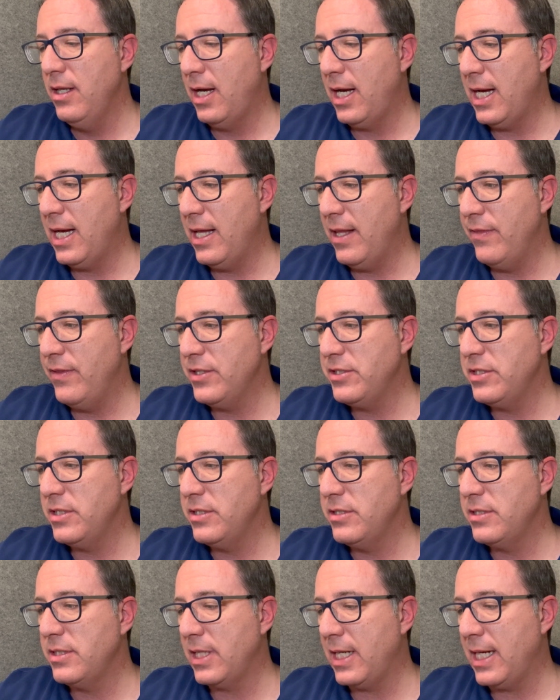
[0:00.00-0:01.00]
Uh, this
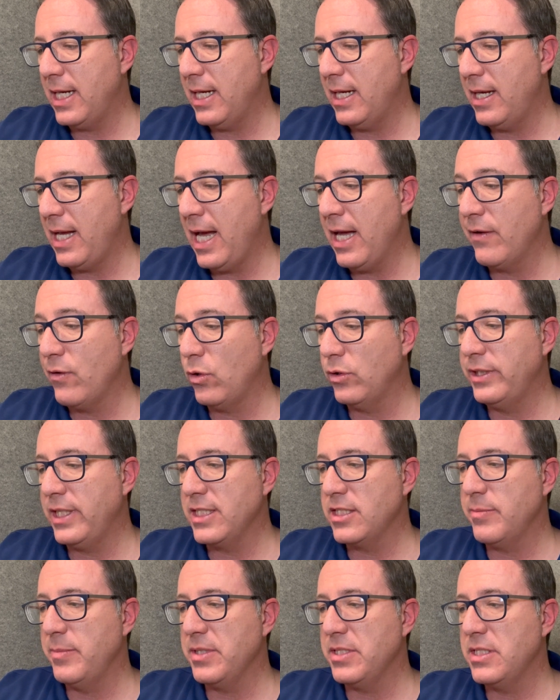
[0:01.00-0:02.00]
is uh, out of Old
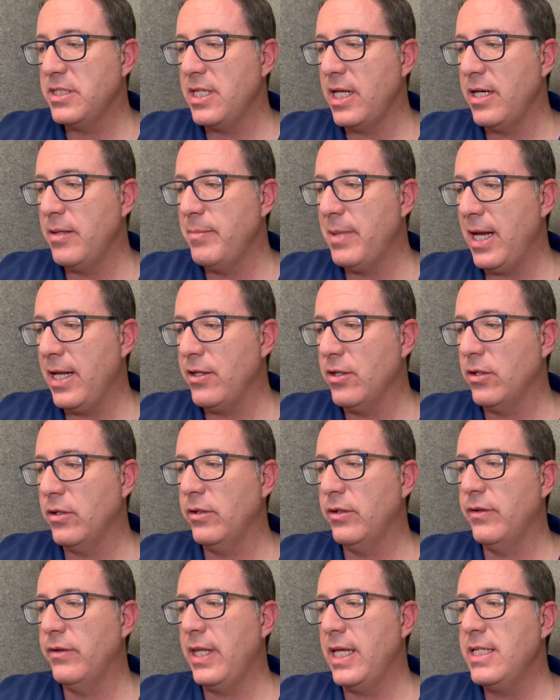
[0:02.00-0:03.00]
Testament study
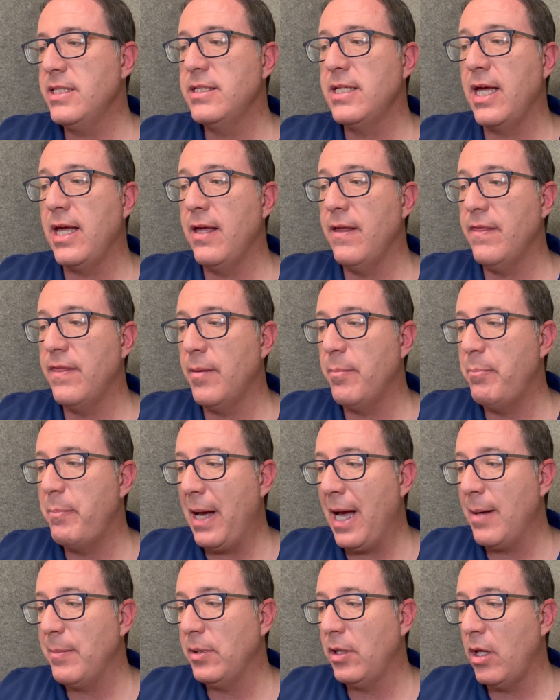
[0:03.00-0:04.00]
manual. They say the
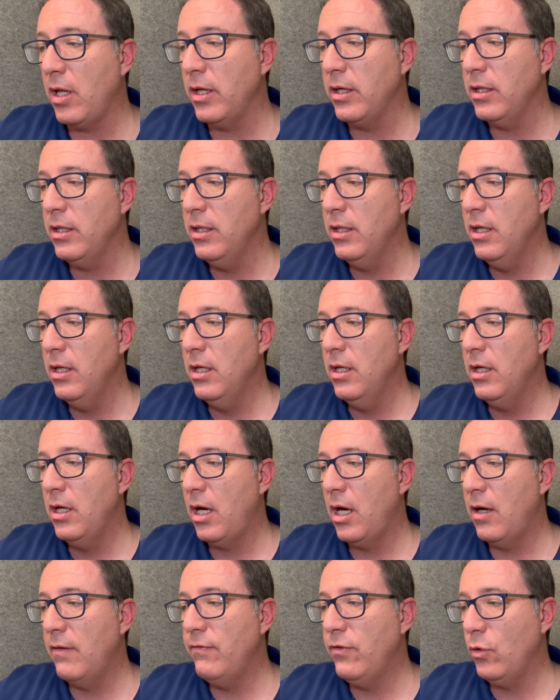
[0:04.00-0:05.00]
Babylon
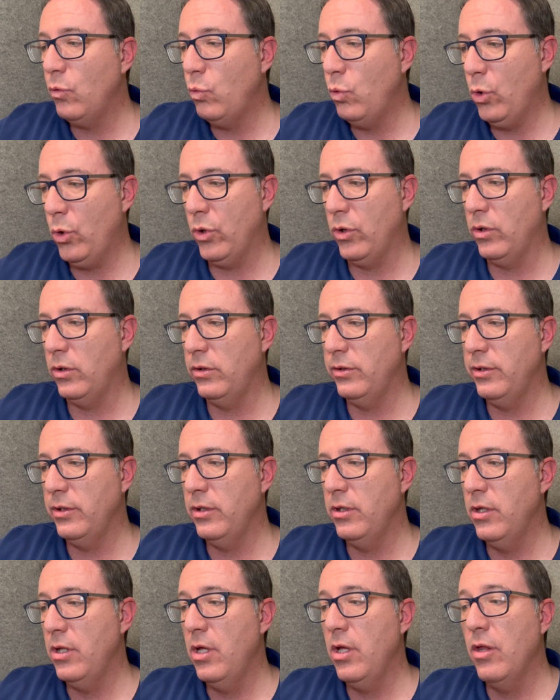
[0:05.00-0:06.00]
of the world,
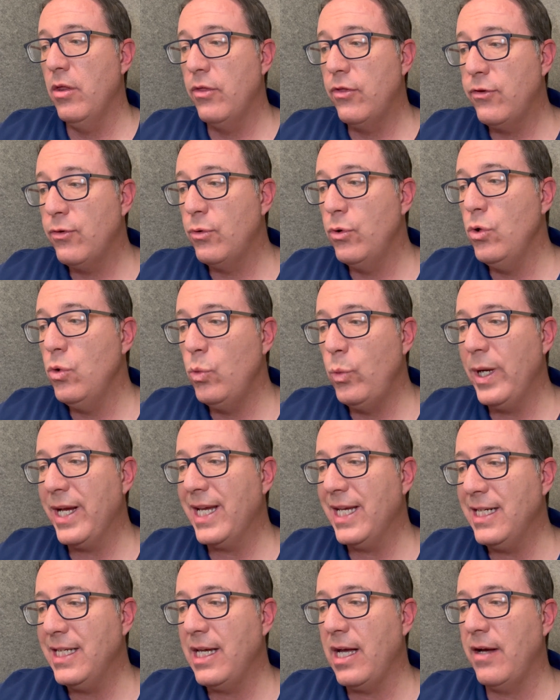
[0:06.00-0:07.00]
through
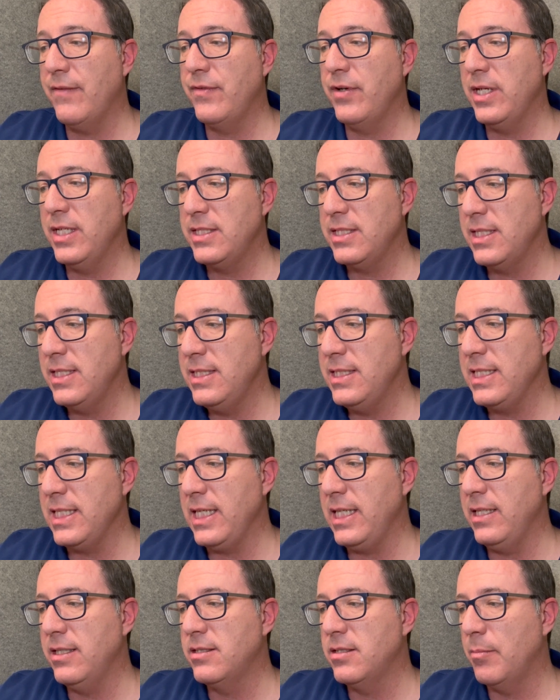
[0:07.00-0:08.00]
wicked covenants and
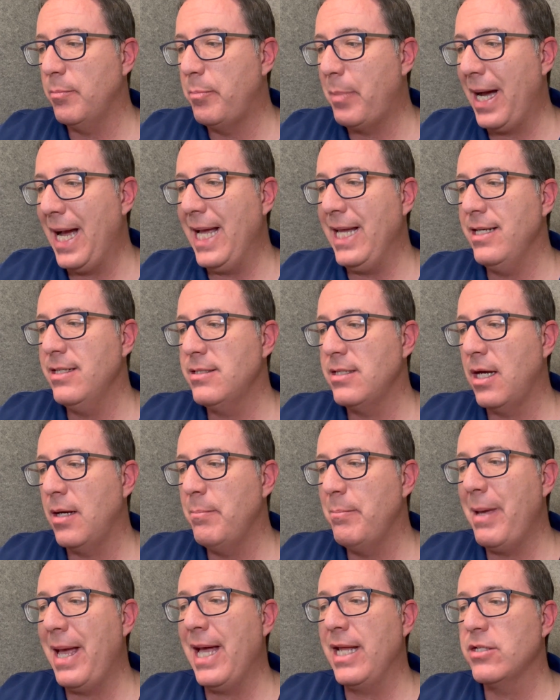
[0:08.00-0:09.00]
deeds, binds a
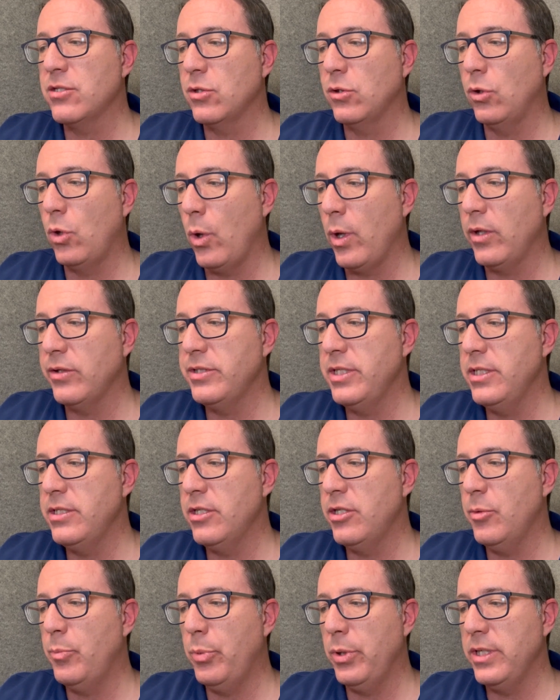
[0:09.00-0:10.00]
man's loyalty
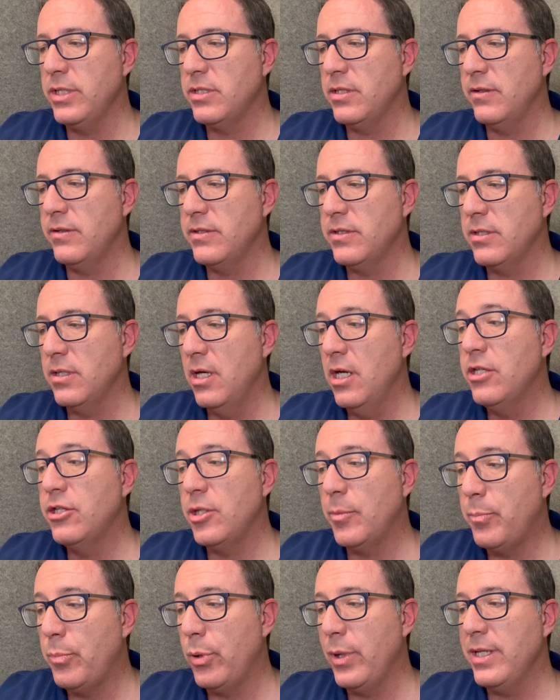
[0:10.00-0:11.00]
to the princes,
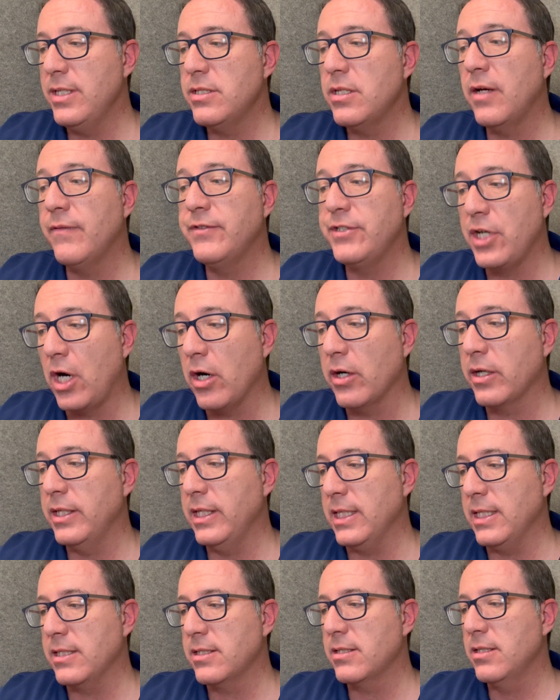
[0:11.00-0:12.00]
the prince of
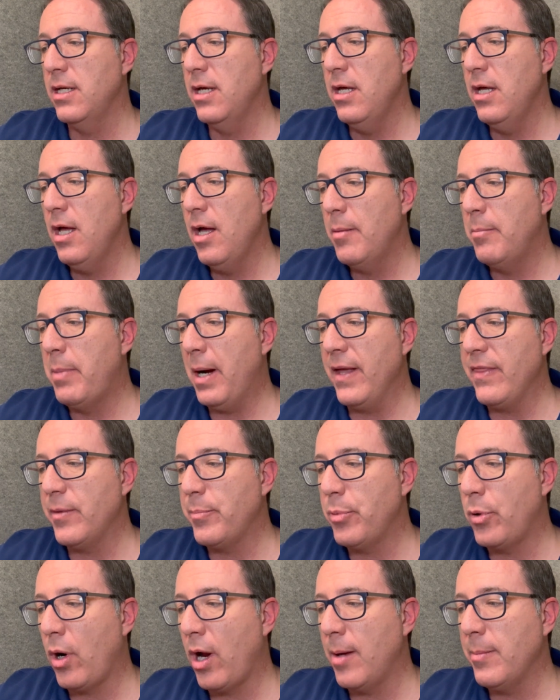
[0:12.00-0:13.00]
darkness, by the
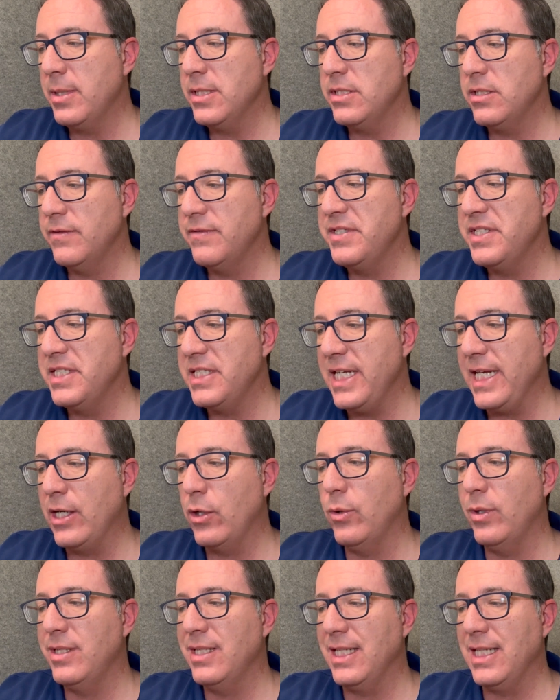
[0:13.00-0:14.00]
promise of
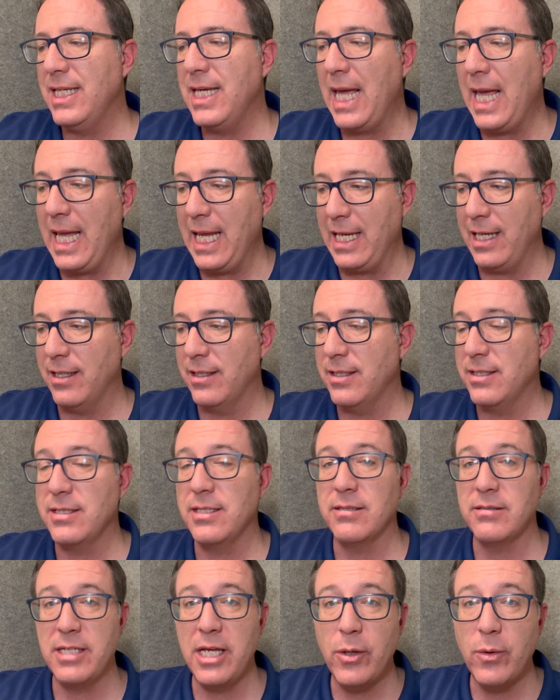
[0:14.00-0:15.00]
secret gain. It's
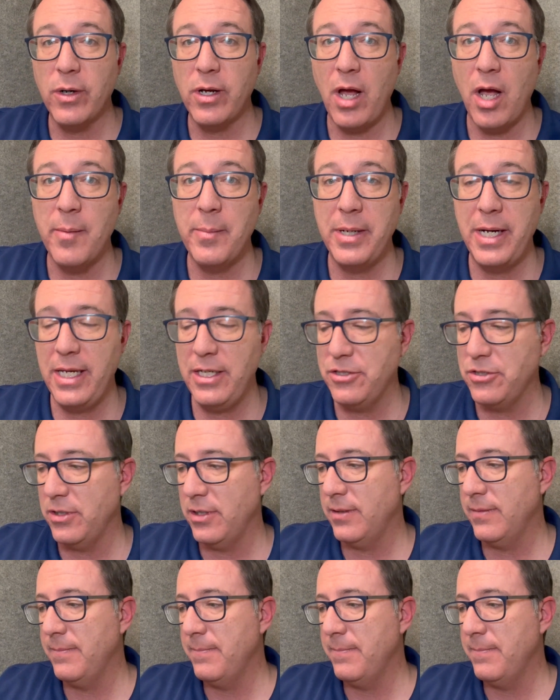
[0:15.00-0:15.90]
a secret combination.